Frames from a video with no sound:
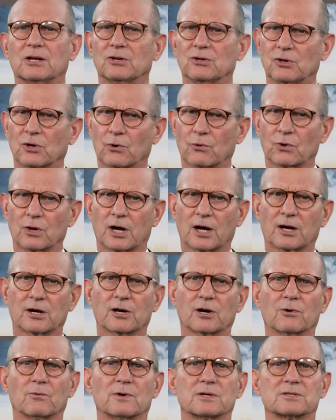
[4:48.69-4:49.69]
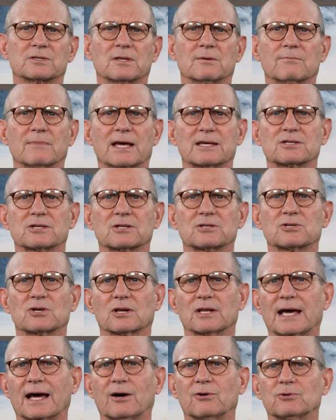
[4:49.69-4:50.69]
No longer was the message
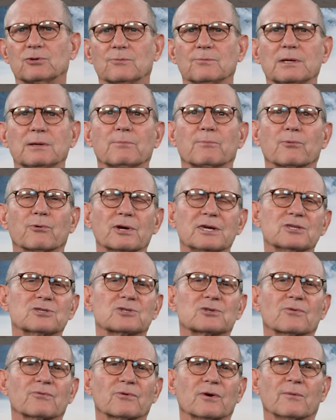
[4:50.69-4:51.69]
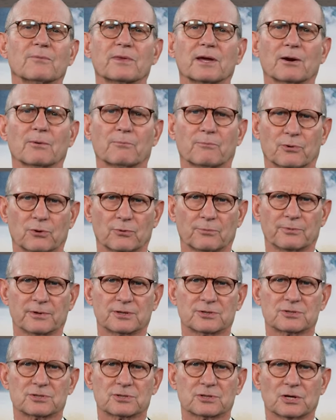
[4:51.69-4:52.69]
allowed to be preached from their
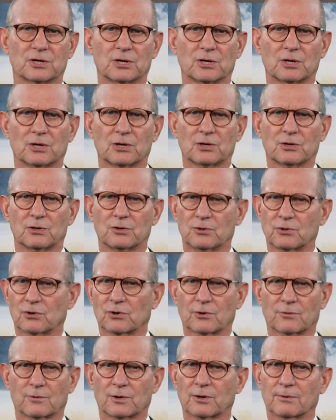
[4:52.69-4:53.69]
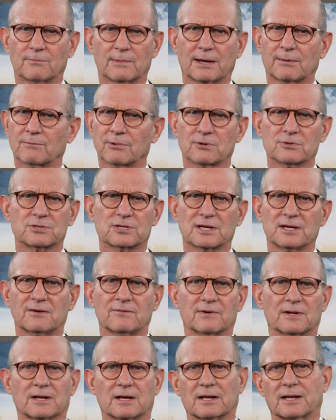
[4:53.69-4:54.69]
pulpits nor were members
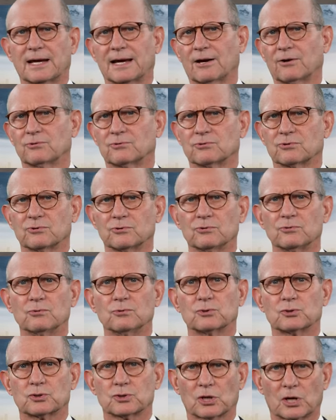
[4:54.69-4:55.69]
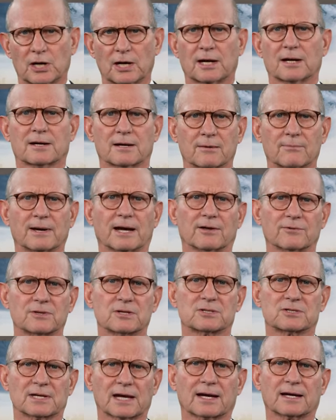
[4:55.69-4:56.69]
even allowed to talk about
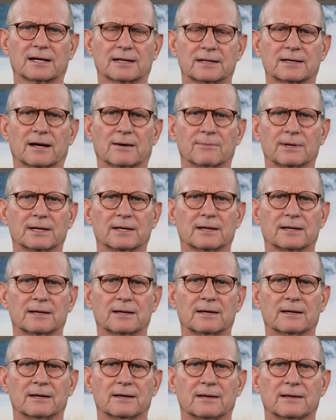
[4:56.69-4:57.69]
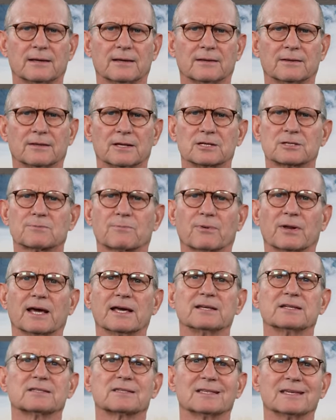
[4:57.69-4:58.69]
the second coming. This
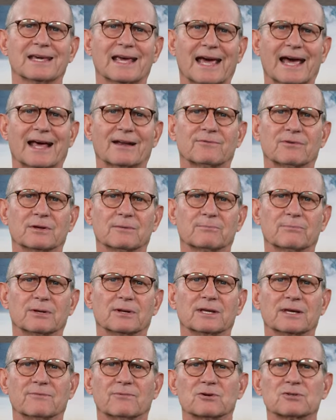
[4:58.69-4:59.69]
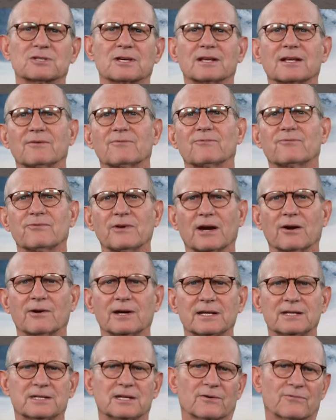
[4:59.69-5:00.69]
placed the Advent believers in a
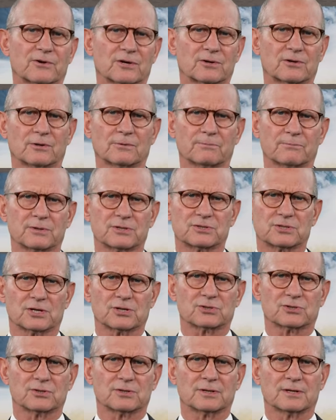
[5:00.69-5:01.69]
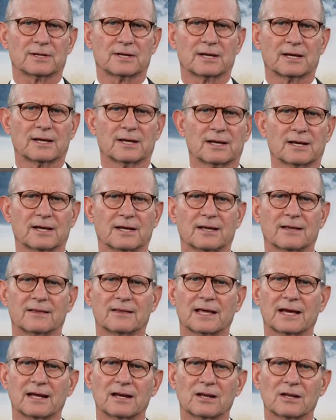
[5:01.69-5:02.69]
very difficult position.
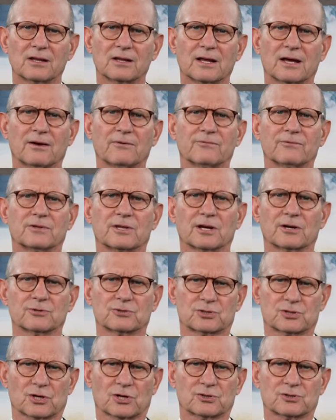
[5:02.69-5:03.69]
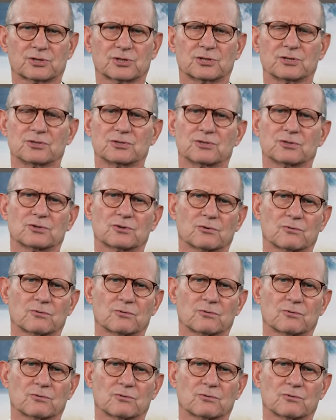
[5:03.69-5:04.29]
They loved their churches,